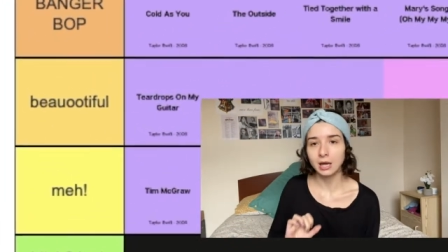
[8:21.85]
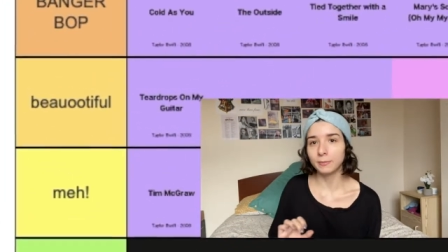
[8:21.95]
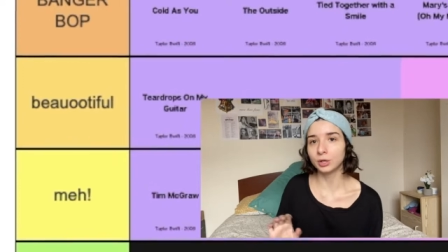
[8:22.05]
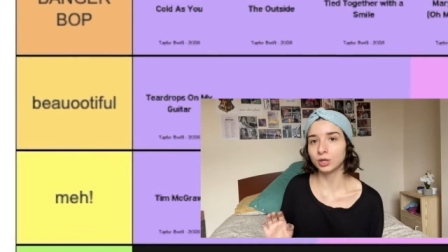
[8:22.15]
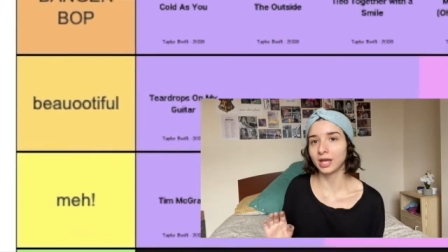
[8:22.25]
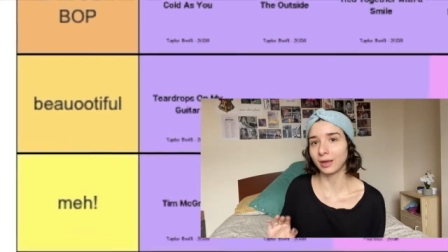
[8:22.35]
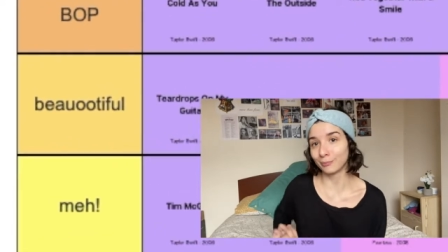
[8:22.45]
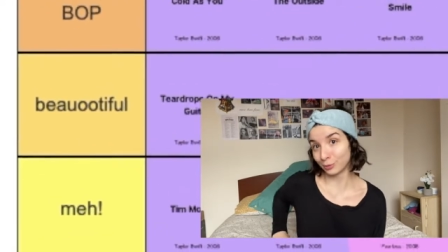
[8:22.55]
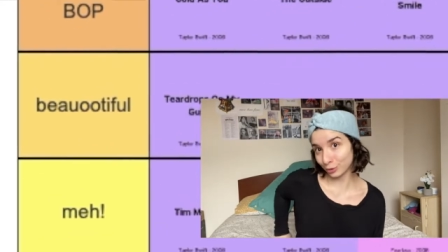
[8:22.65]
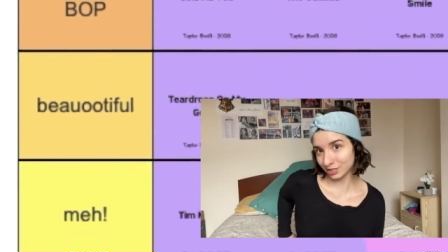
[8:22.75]
But not like
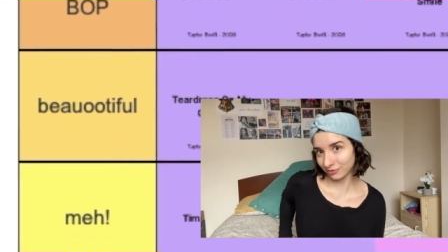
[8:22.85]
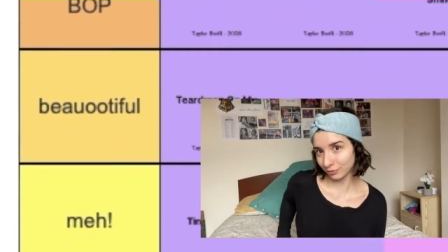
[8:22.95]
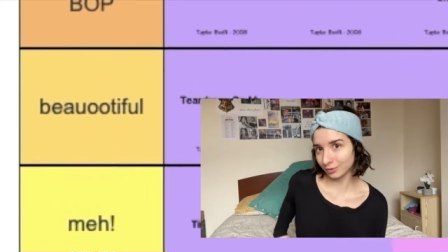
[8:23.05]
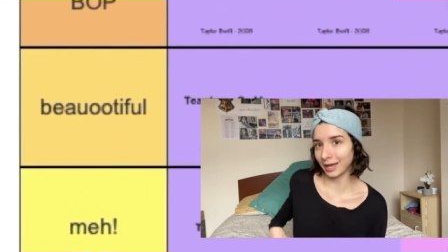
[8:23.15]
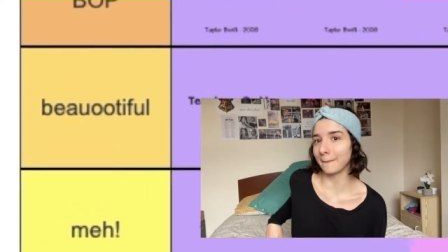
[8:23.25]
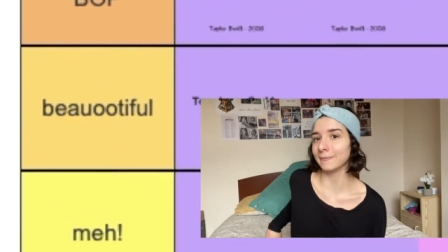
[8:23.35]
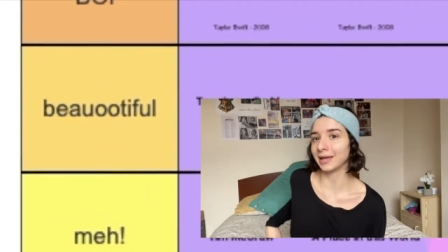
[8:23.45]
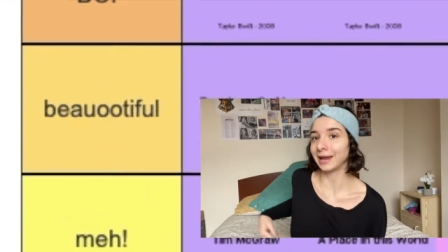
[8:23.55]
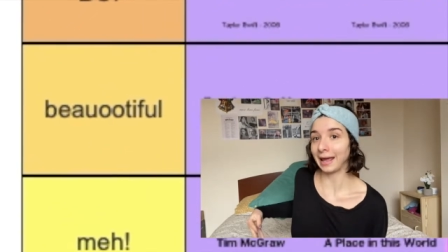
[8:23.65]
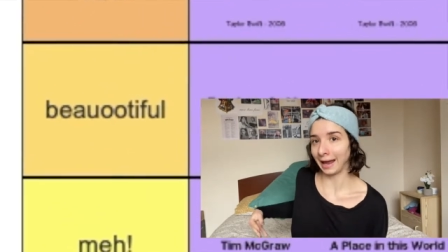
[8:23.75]
beautiful, like,
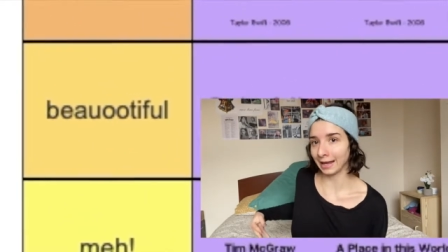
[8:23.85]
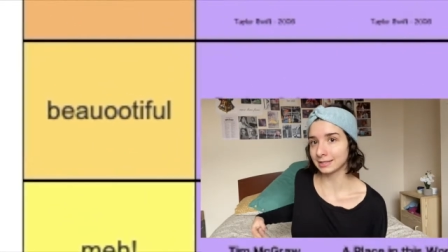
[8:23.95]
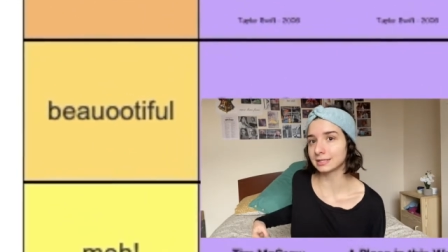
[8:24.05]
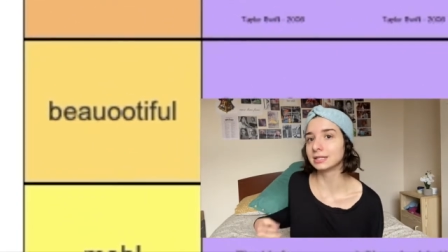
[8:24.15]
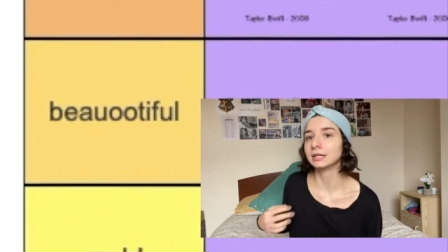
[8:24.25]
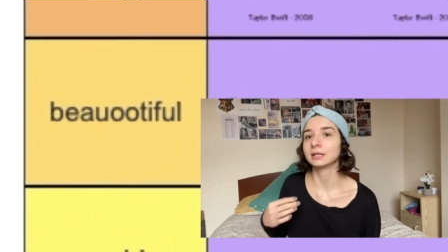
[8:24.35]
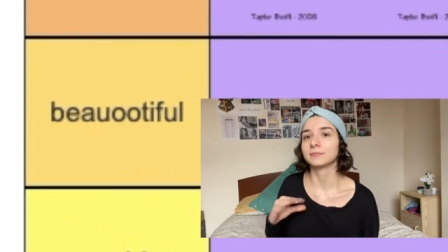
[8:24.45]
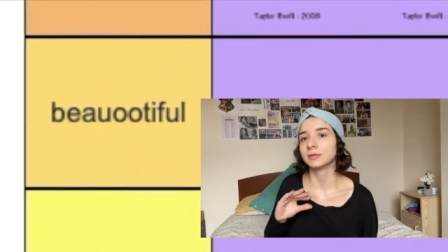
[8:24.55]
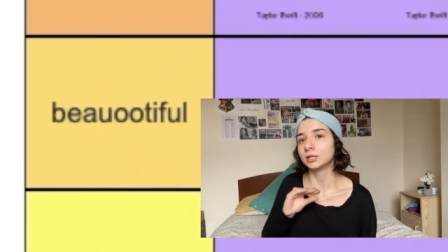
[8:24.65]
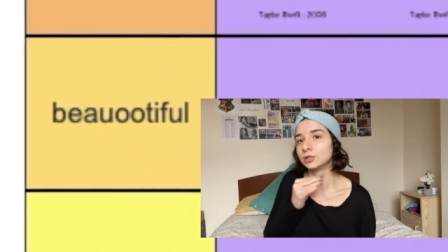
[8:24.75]
like an ass.
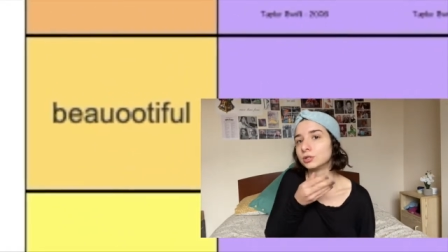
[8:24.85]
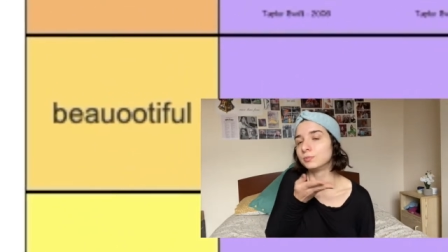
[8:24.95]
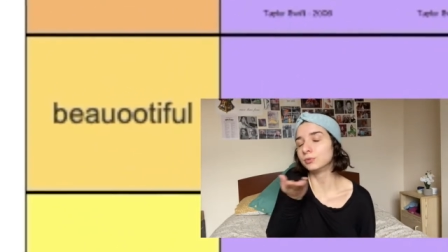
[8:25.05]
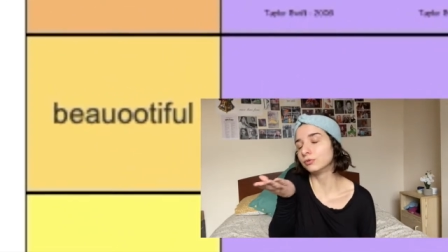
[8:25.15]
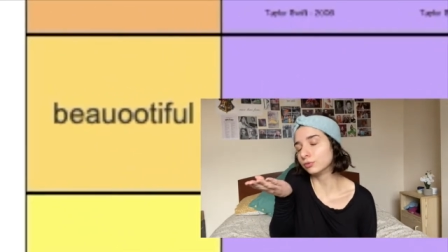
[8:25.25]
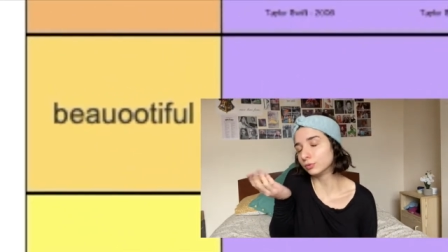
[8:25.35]
It's just beautiful.